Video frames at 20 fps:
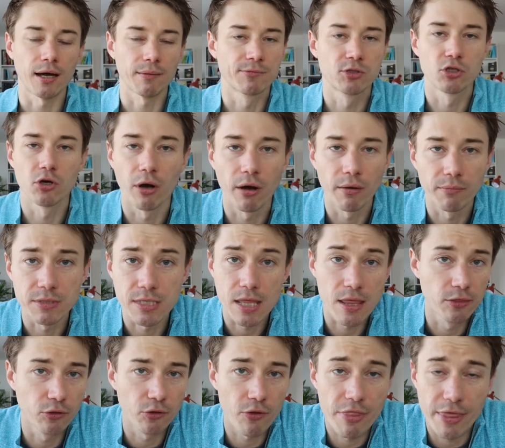terms,
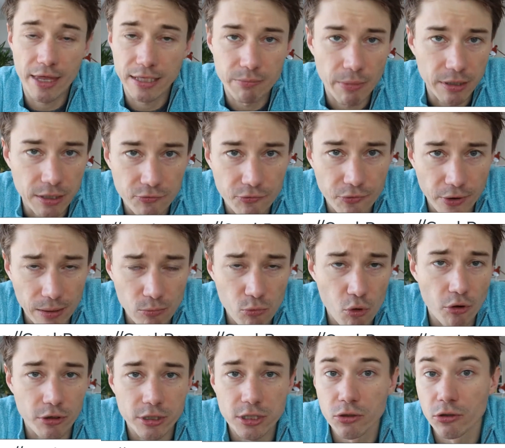not that many
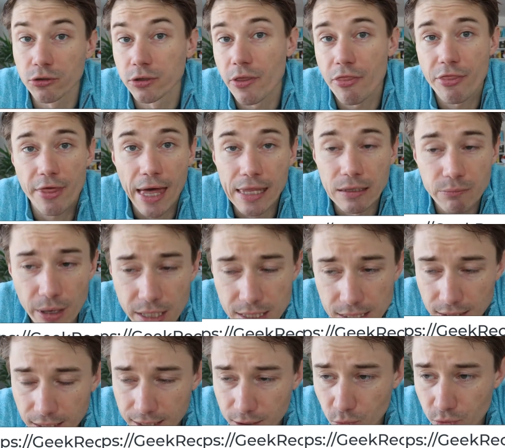frameworks, not that many
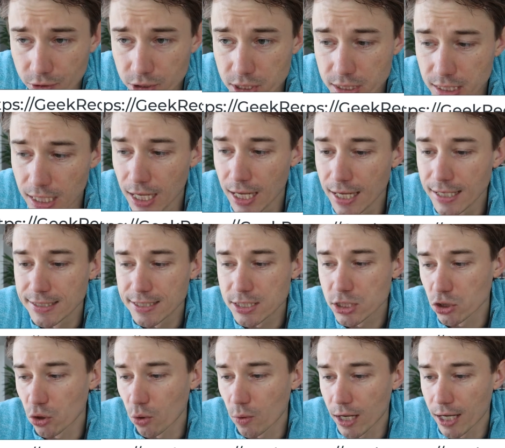languages.
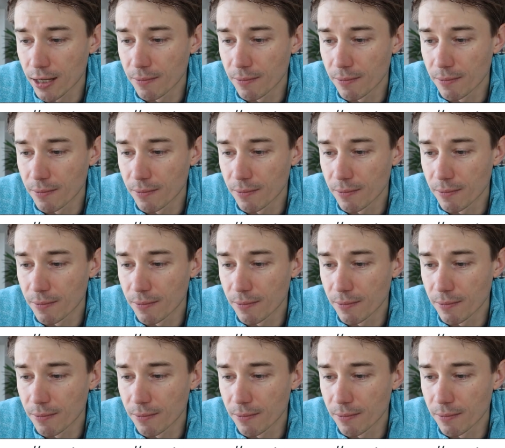So